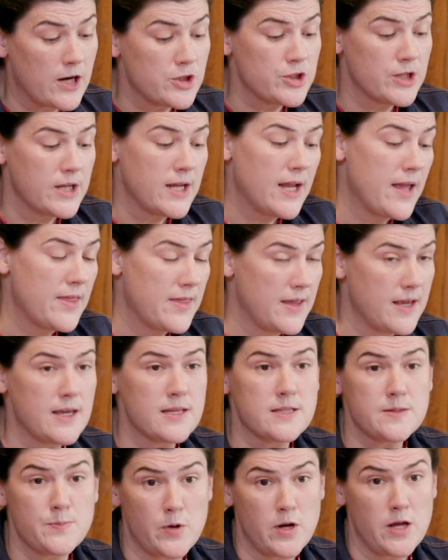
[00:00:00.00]
actually I
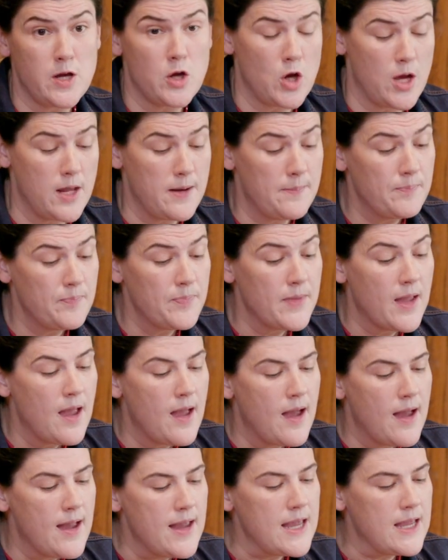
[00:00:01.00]
think it's pretty good,
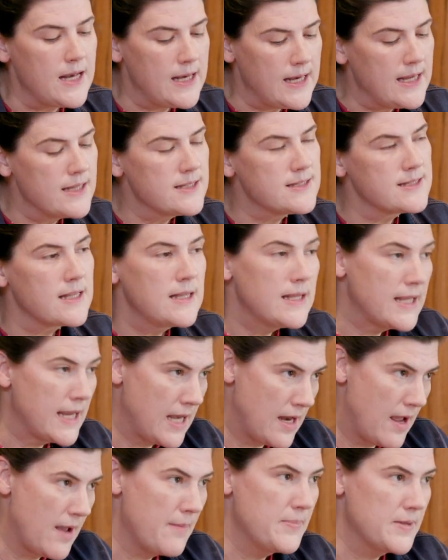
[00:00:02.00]
it needs
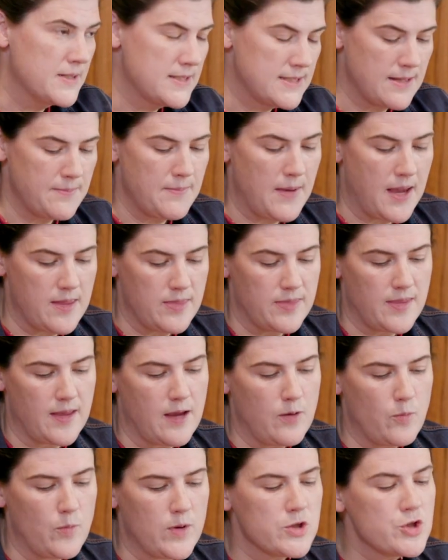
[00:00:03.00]
cleanup is the main
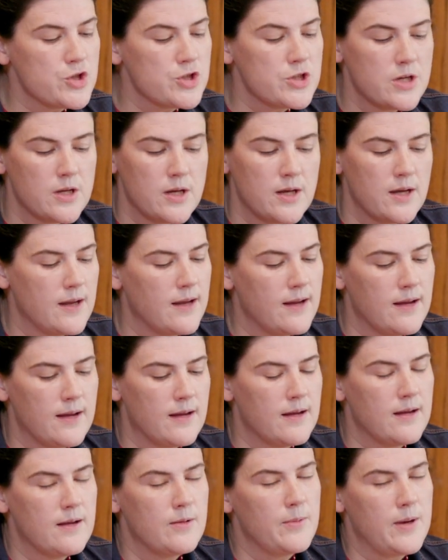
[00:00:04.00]
thing, which
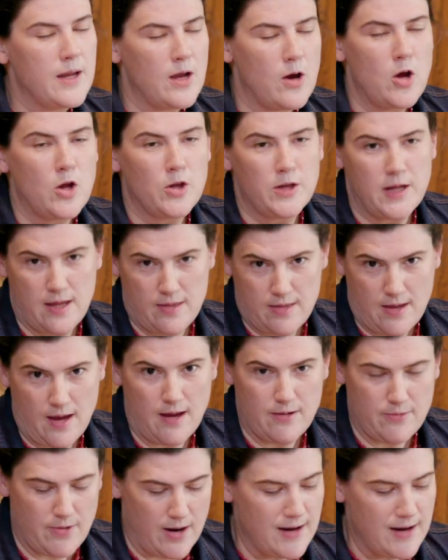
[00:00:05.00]
we all need that,